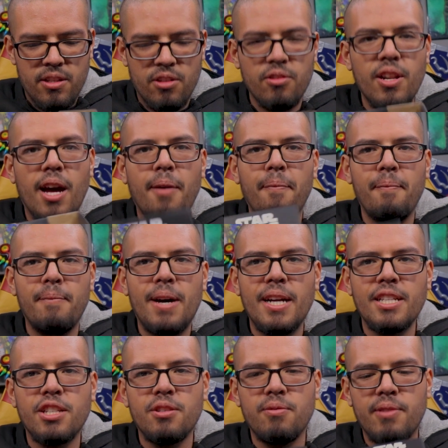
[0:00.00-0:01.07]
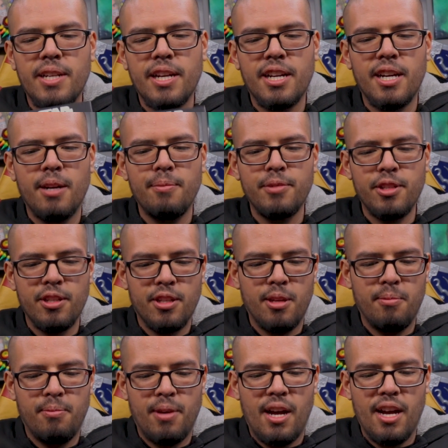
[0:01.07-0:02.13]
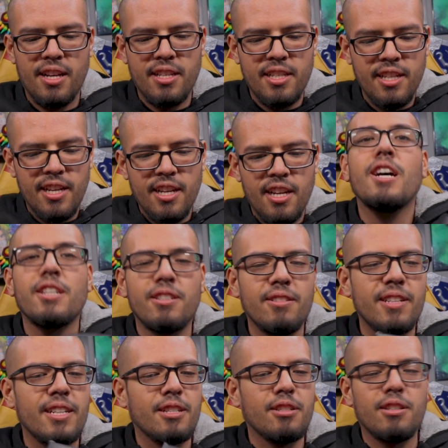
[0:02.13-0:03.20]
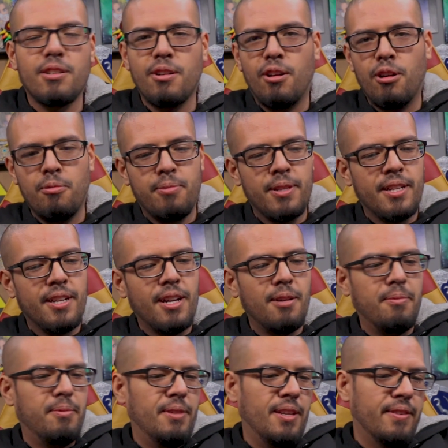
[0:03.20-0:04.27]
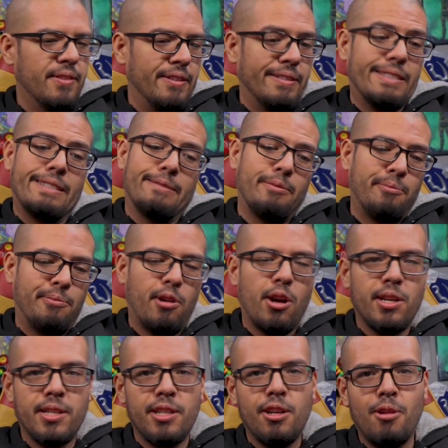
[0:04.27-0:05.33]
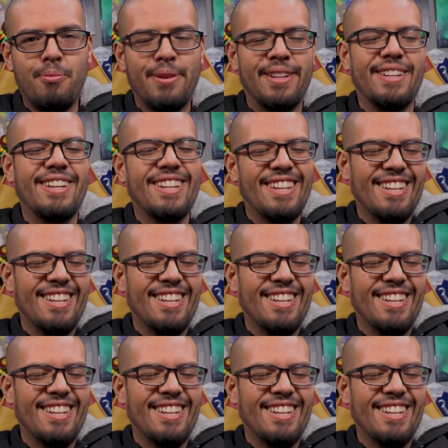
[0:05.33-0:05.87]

So not much when it comes to the box. So let's open it up, even though it's partially open.